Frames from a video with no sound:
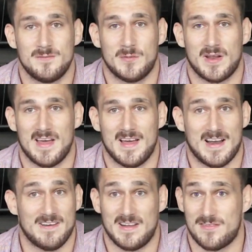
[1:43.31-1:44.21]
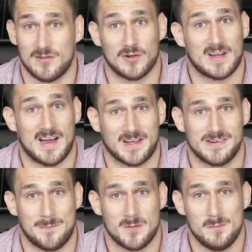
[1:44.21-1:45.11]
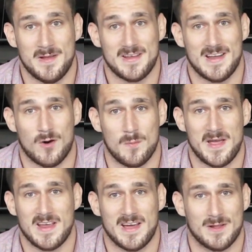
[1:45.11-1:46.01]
But and it's all kind of crept up me, and now I'm here,